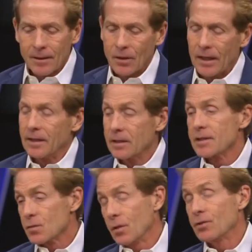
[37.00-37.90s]
and
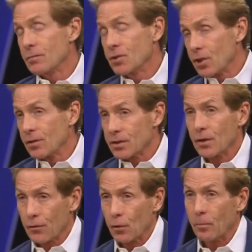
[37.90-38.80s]
this is what Jerry's
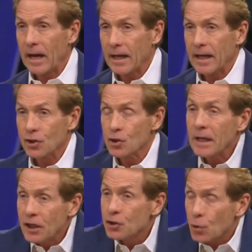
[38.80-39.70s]
going to throw back at you.
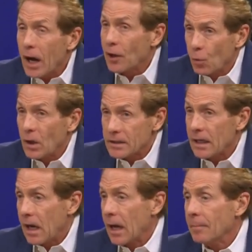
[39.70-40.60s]
He tried one
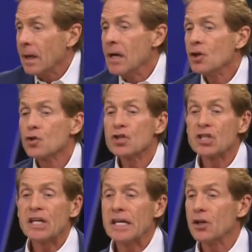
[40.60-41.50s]
time to
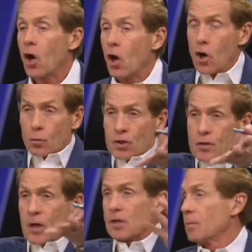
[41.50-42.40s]
cede all
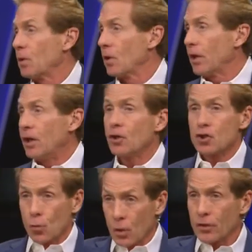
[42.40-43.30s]
responsibility
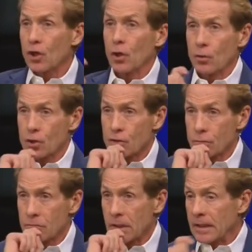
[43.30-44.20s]
to one coach.
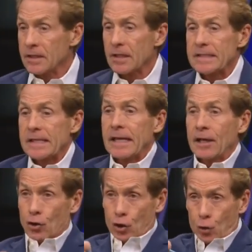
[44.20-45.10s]
He just said,
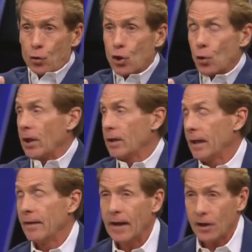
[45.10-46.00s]
here, you do it.
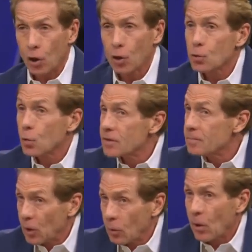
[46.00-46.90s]
And that coach was
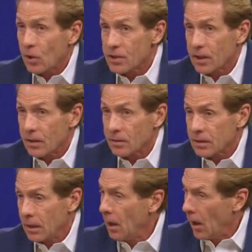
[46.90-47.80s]
Bill
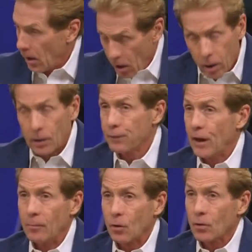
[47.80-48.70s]
Parcells. Hall of
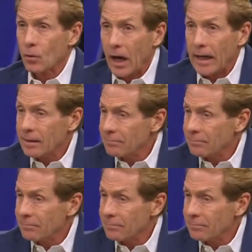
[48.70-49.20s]
Famer, right?